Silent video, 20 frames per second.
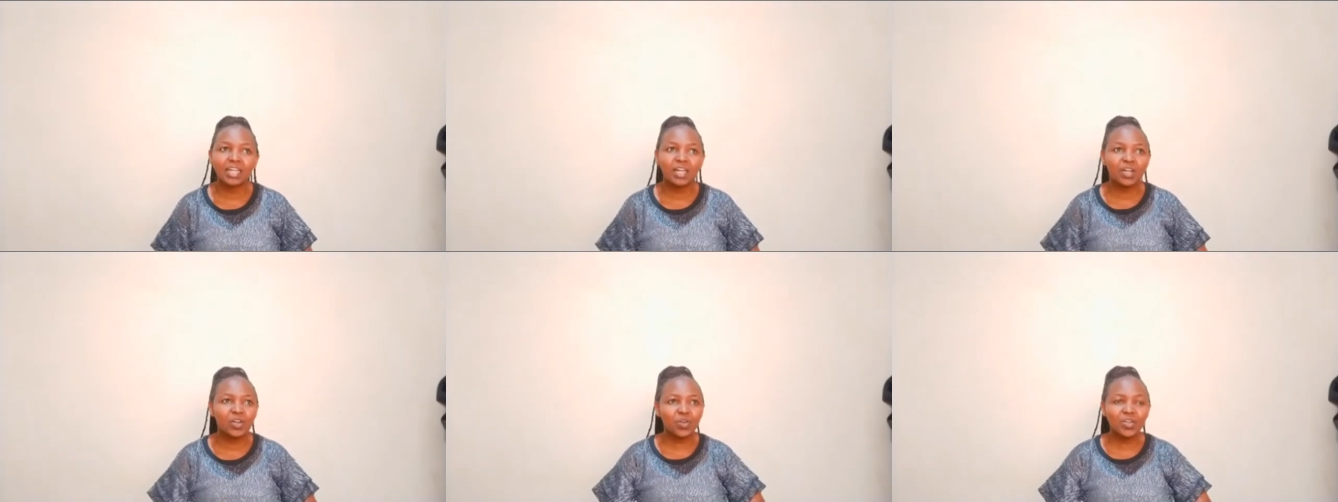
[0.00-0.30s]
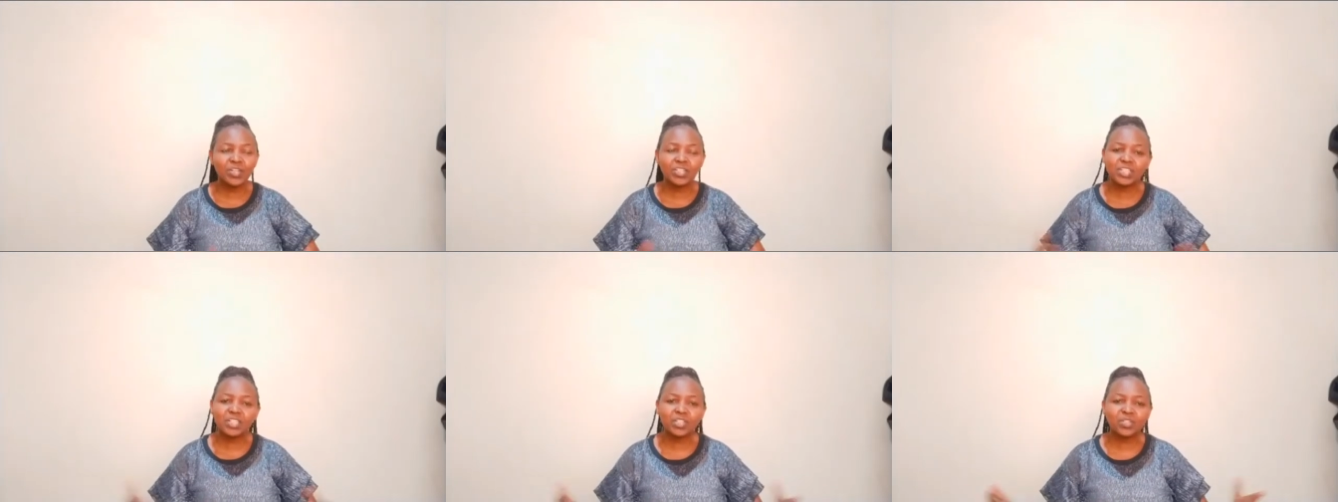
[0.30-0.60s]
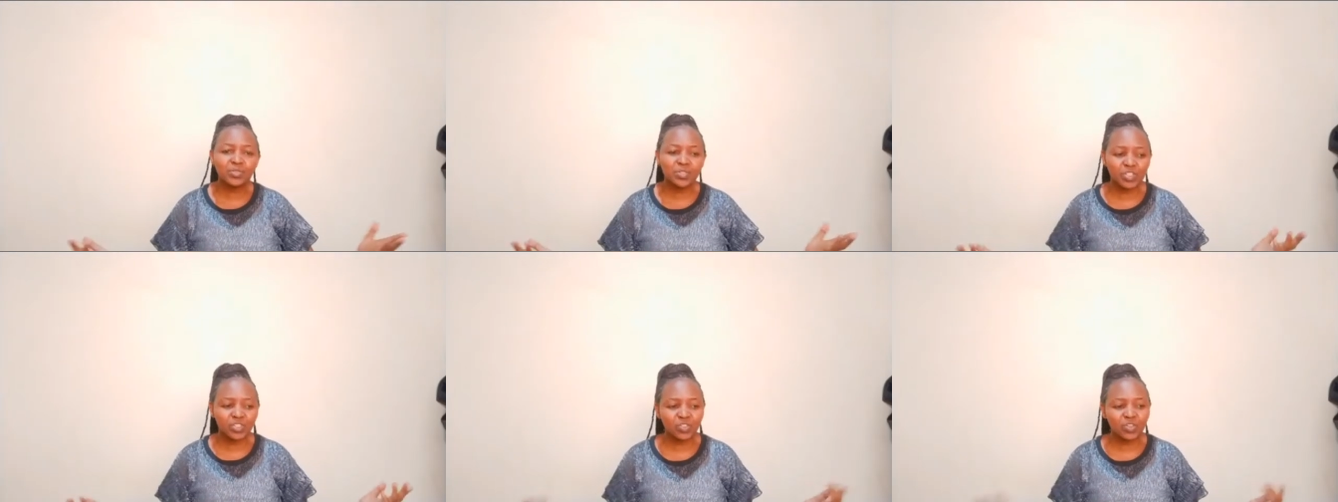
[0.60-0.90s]
content
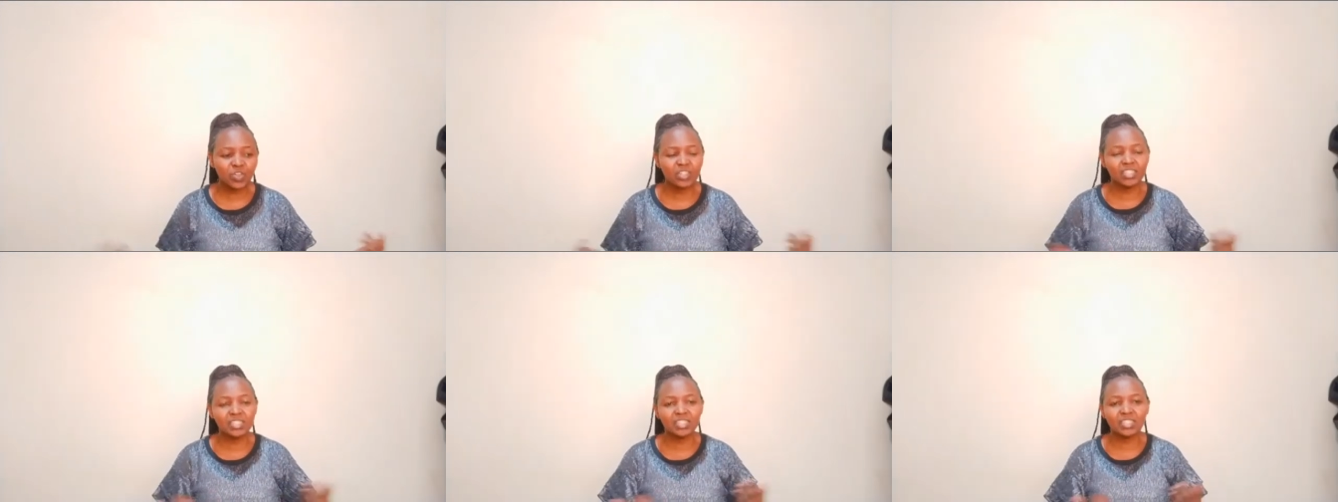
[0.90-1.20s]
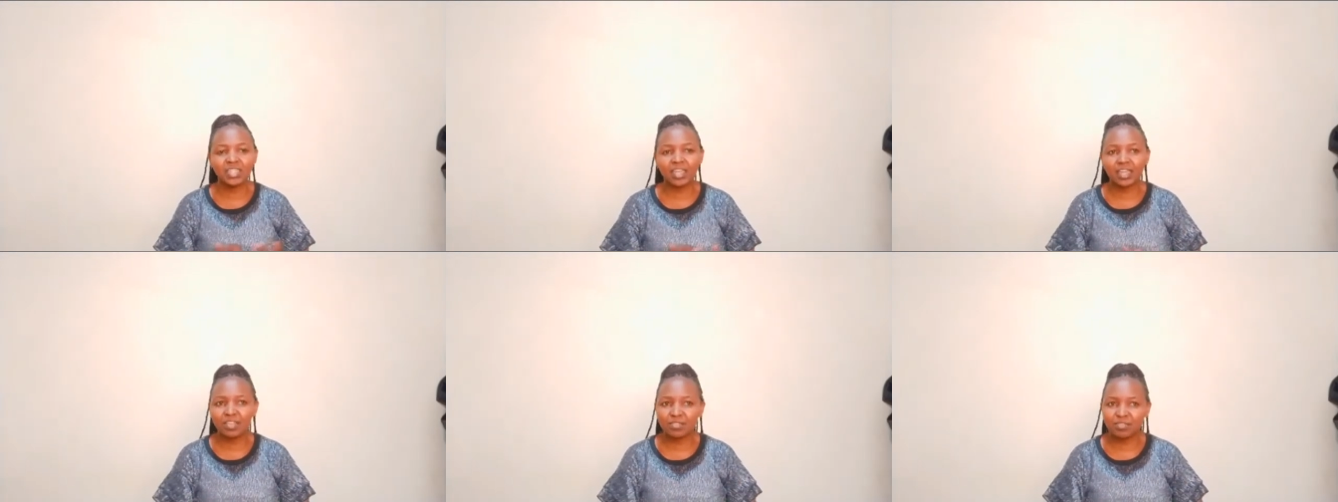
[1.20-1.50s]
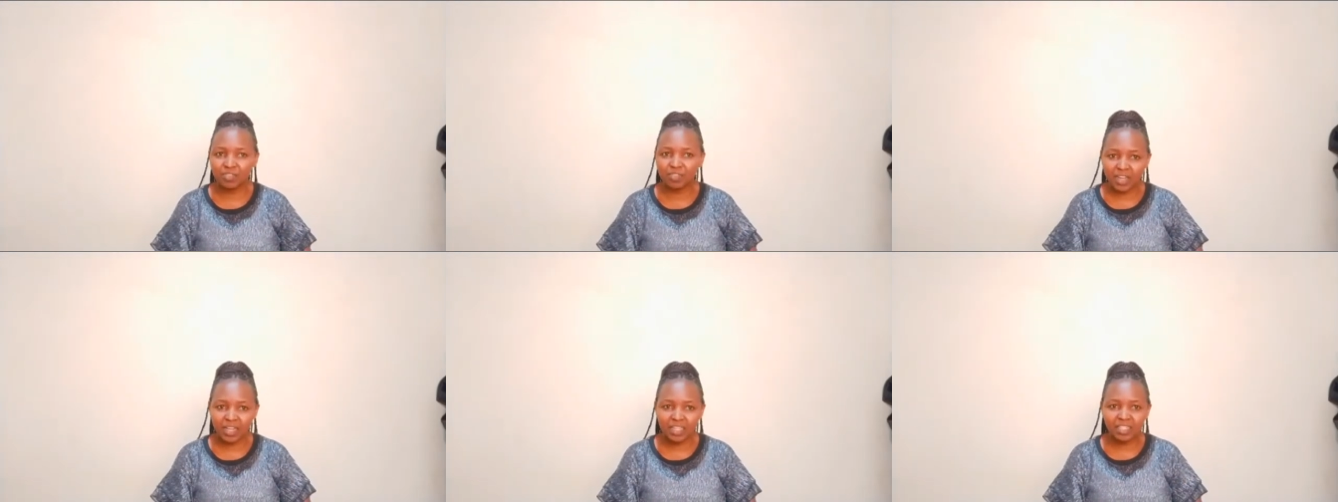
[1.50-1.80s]
creation is
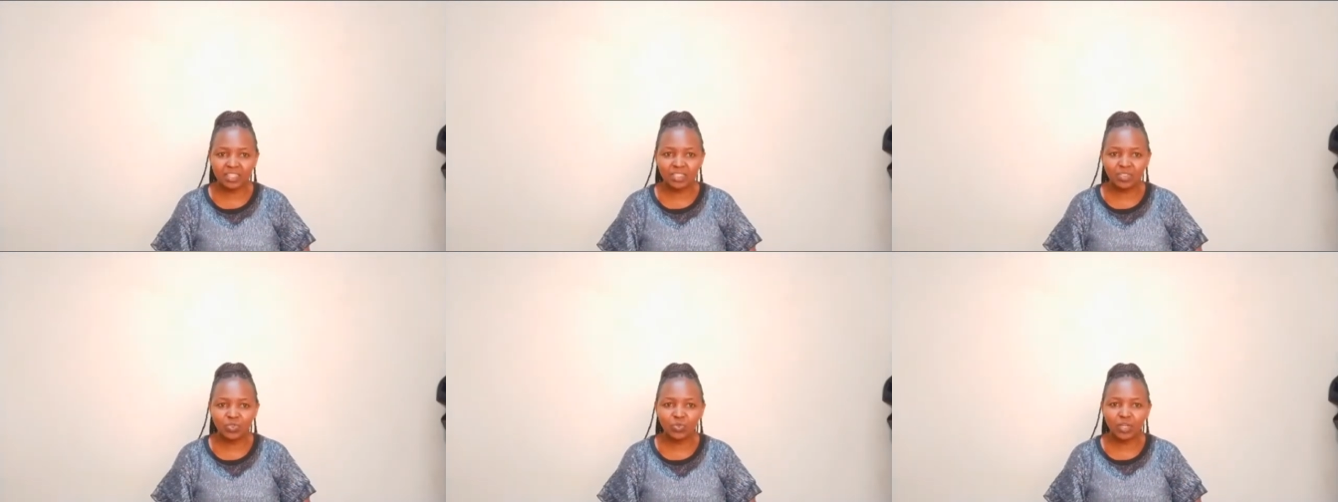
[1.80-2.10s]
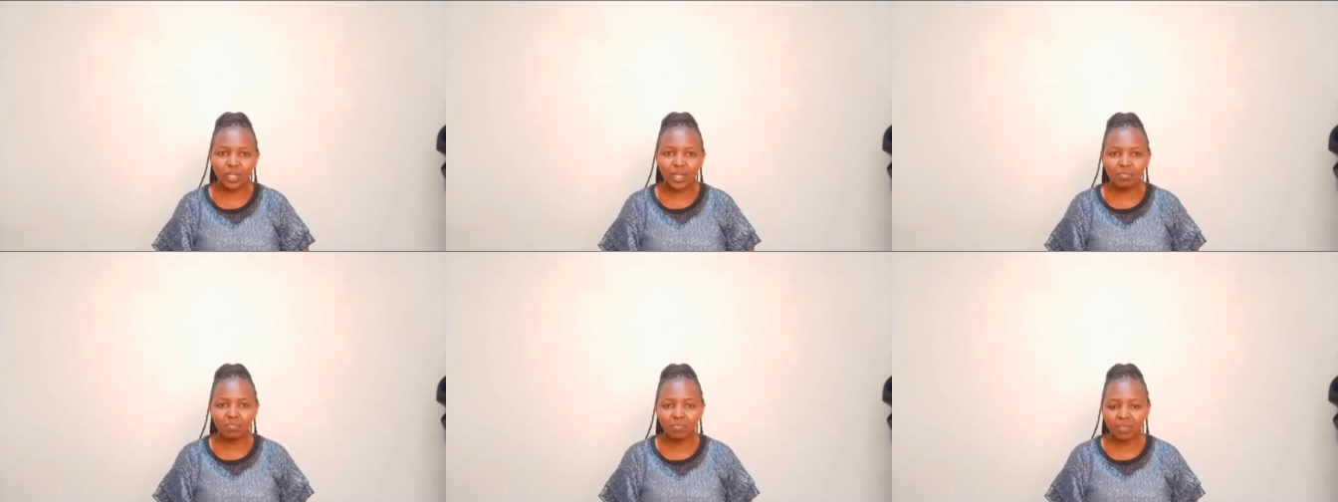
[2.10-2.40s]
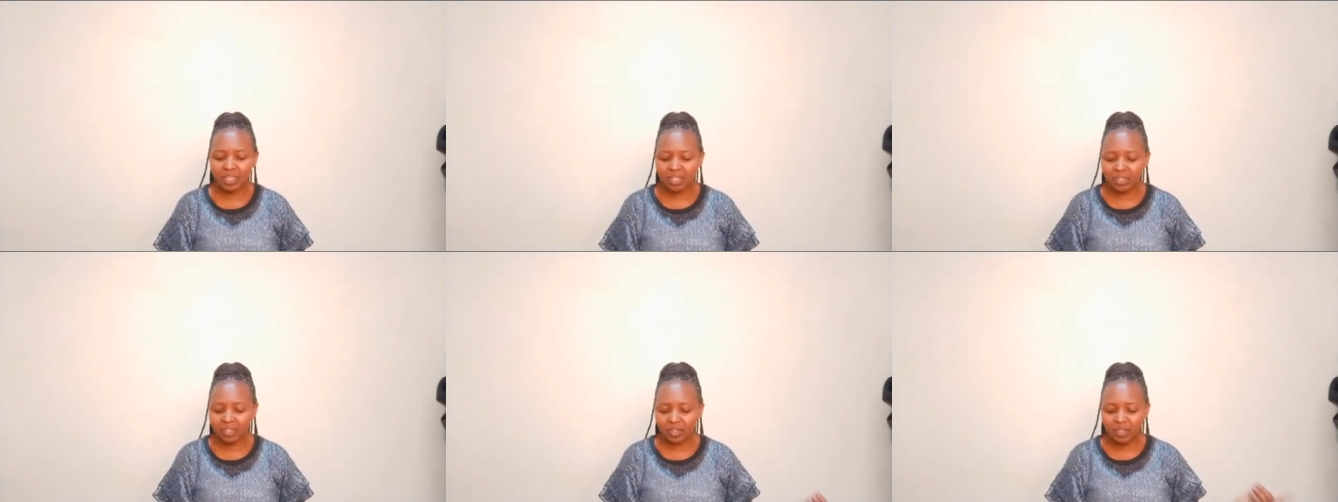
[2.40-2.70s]
diverse. You can
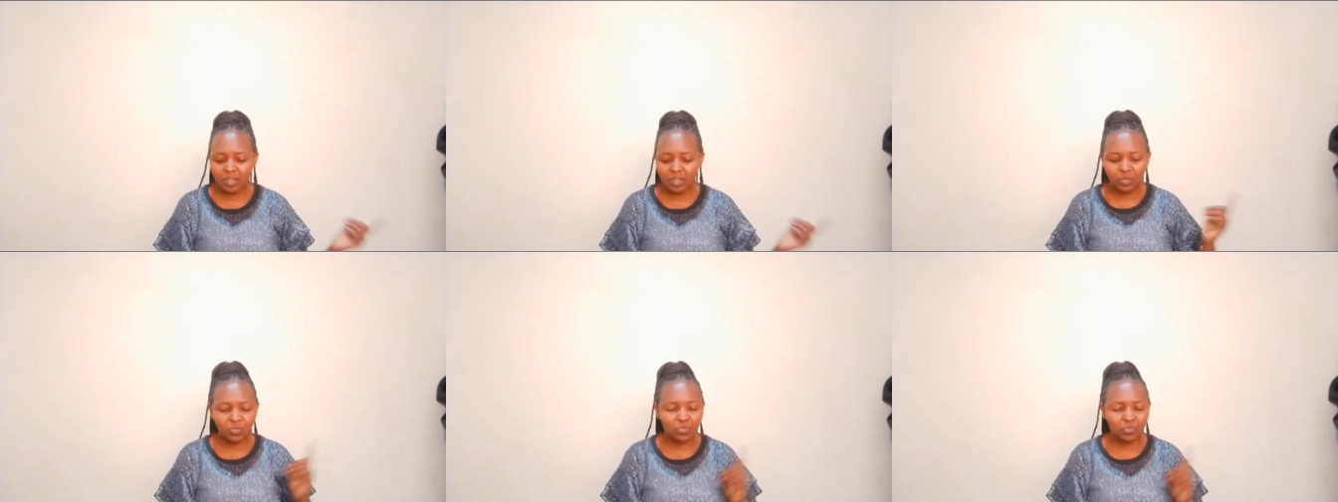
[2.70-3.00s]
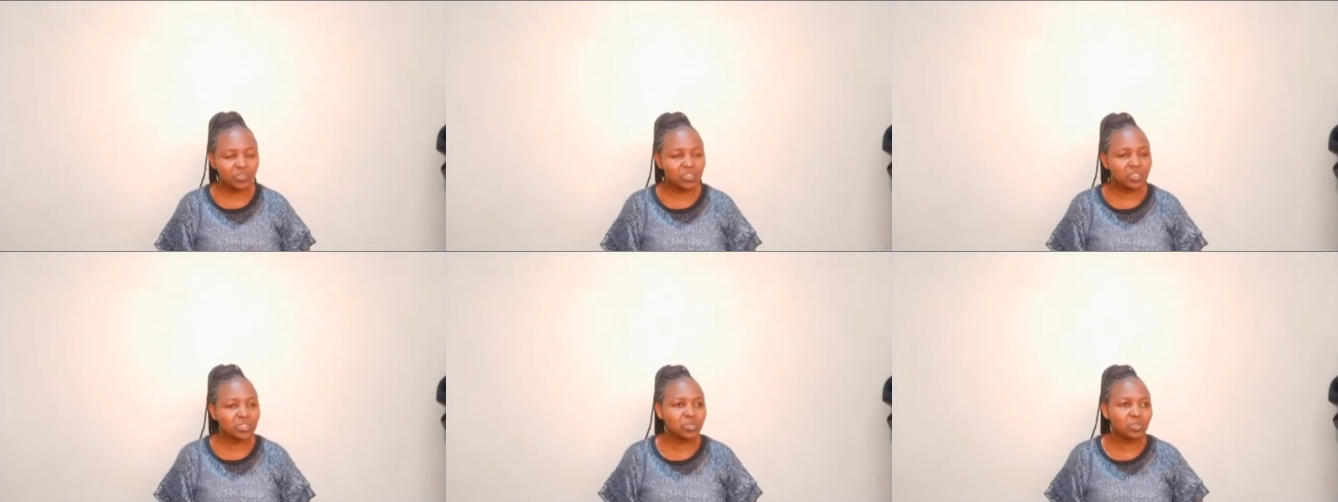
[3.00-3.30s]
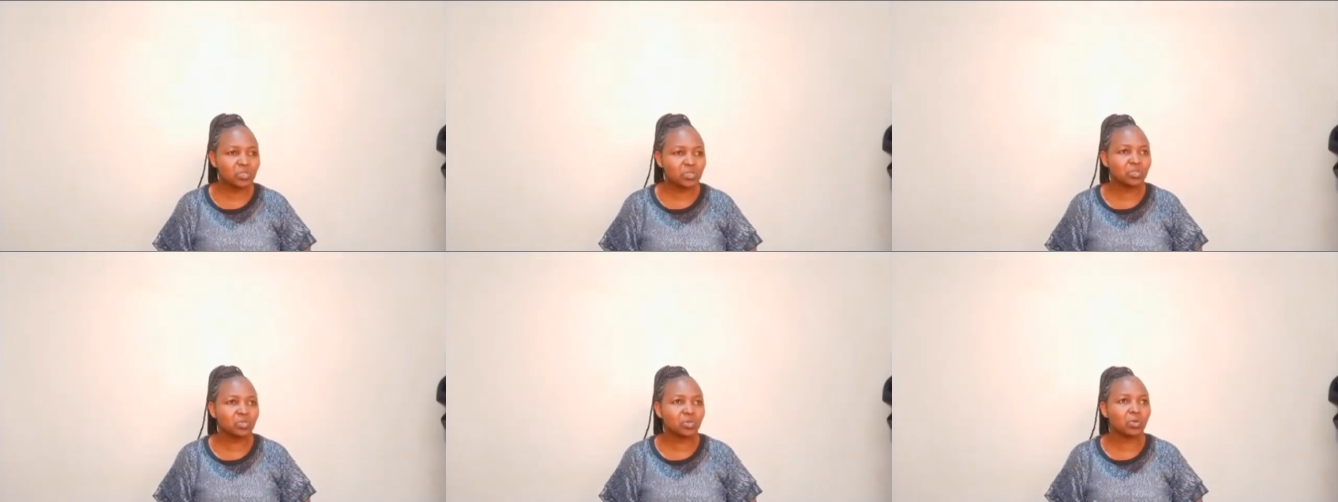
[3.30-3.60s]
make
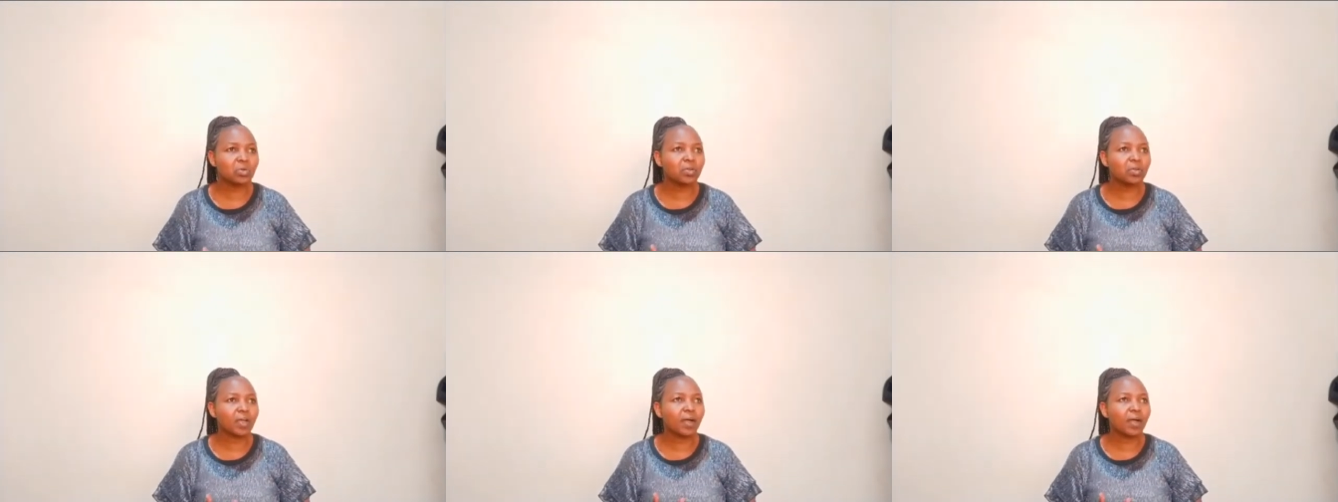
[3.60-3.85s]
videos on